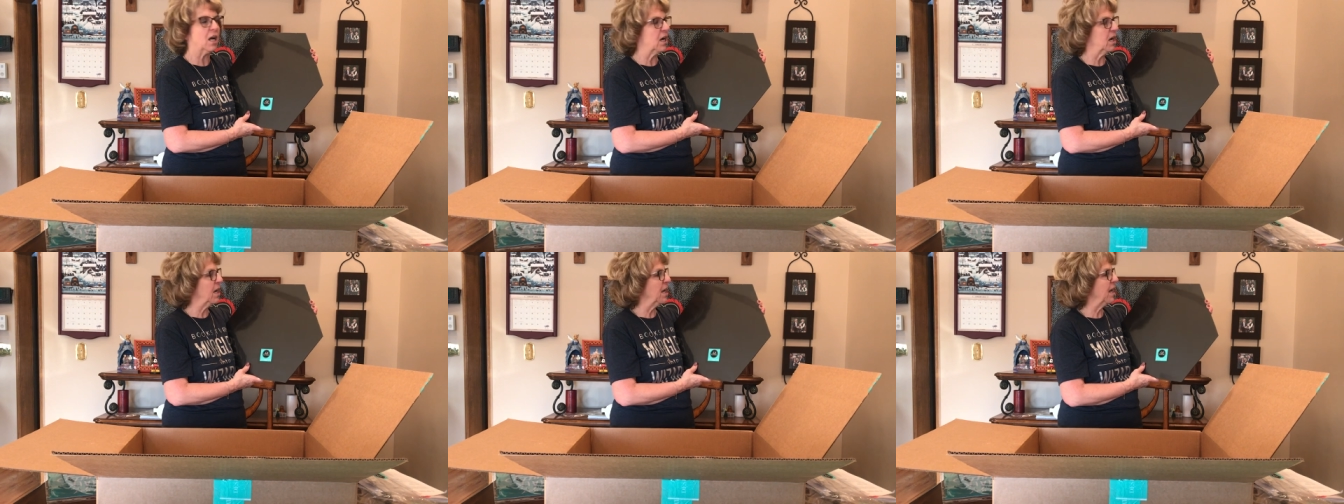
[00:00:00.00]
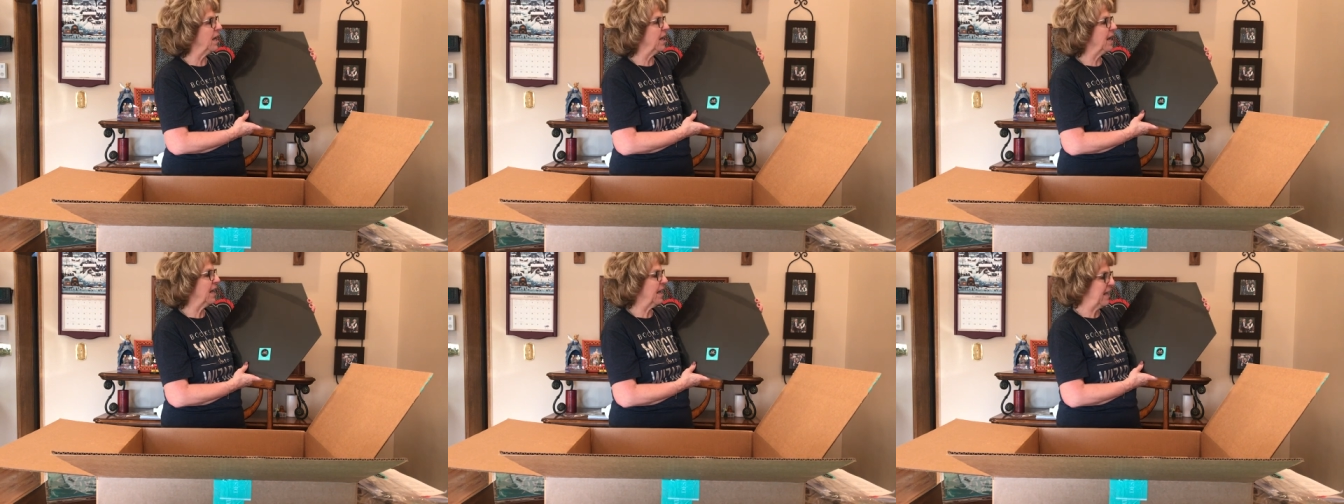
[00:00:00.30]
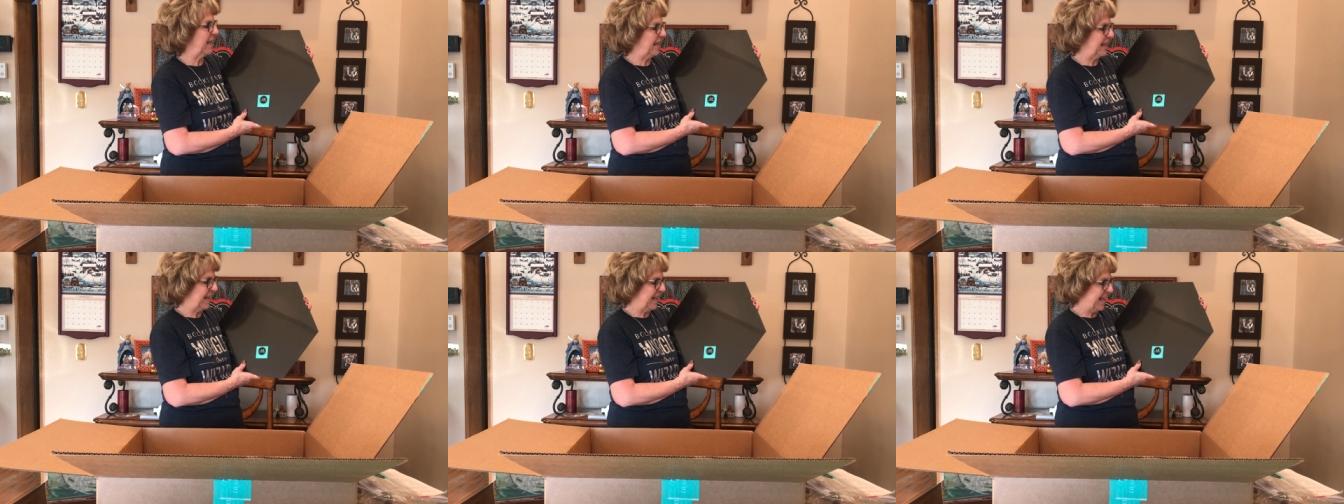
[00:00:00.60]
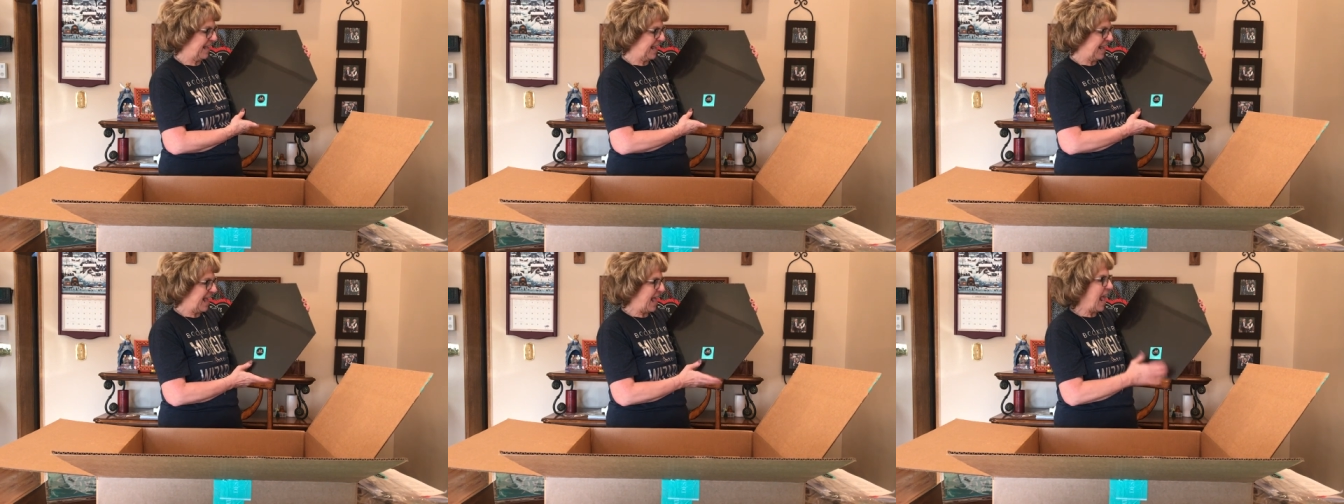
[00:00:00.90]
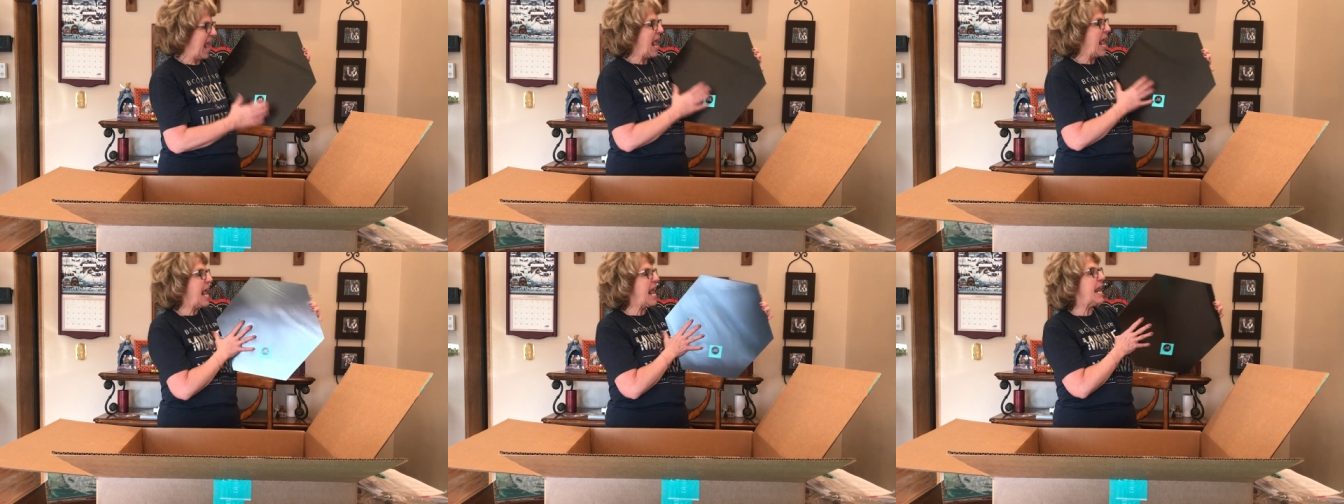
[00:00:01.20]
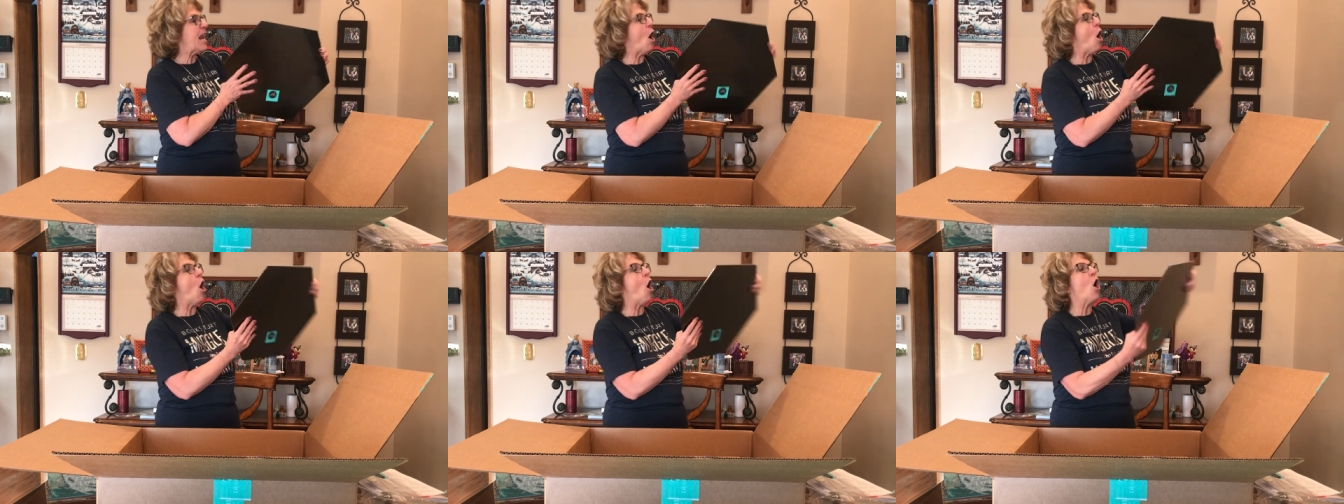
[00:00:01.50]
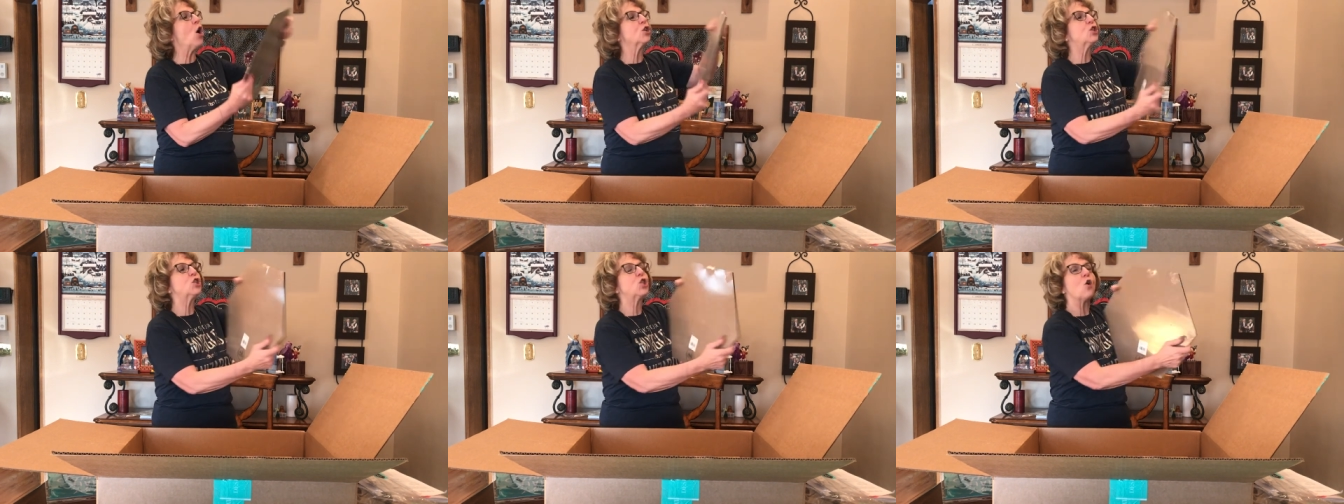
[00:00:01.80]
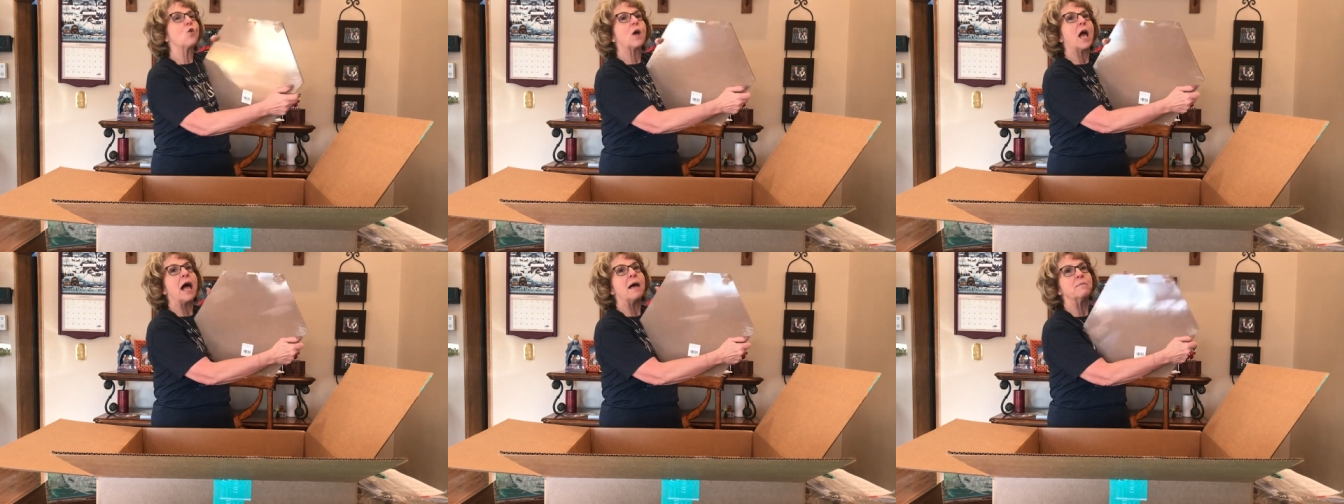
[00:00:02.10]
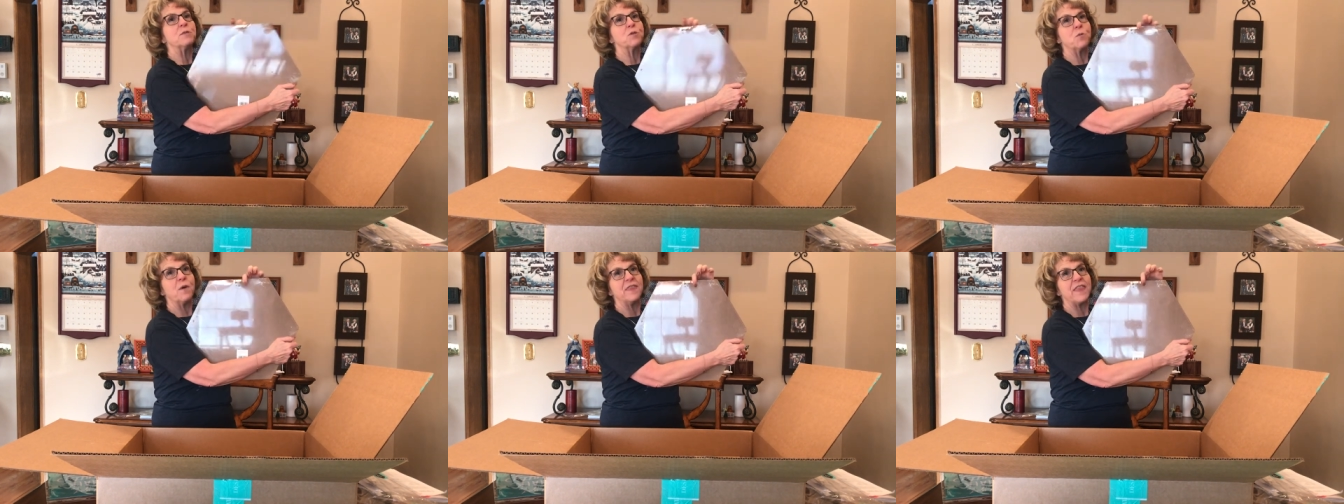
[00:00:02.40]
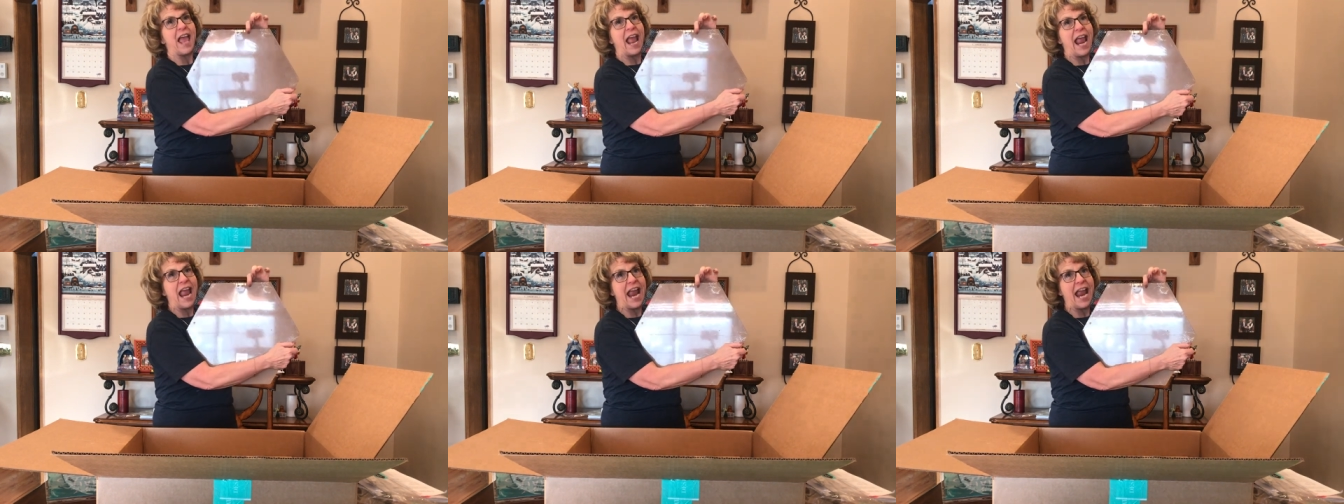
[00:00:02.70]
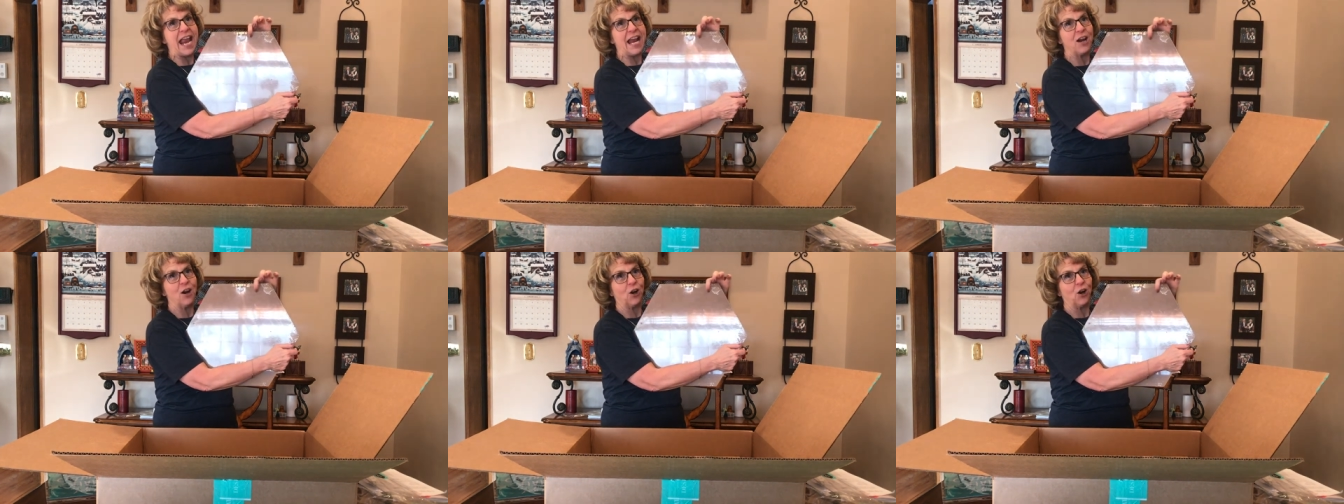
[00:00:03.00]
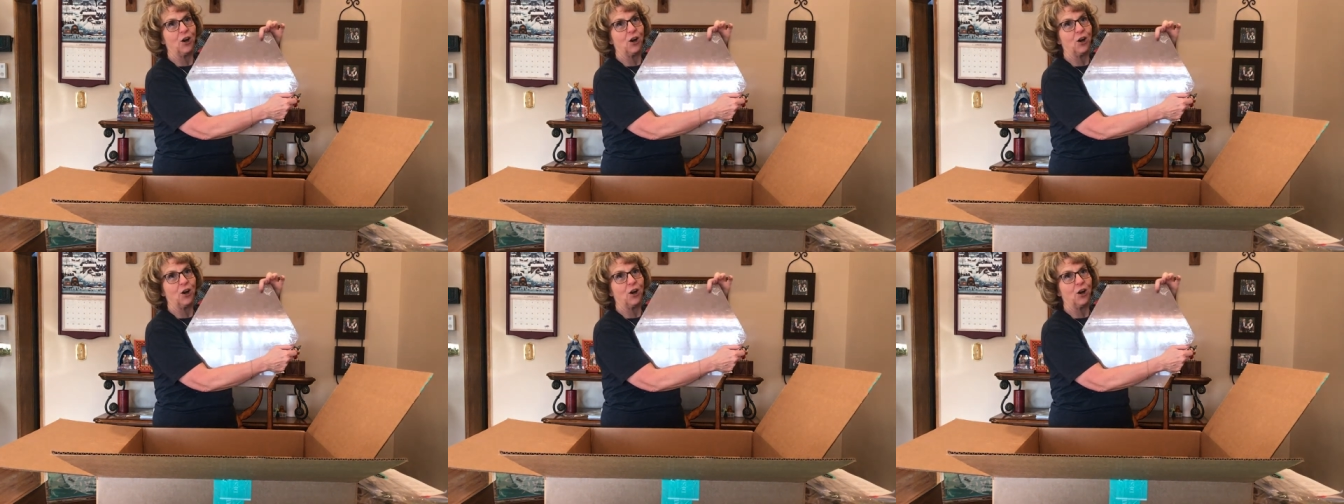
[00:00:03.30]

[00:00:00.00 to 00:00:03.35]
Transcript: speechless. It also comes with a hanger.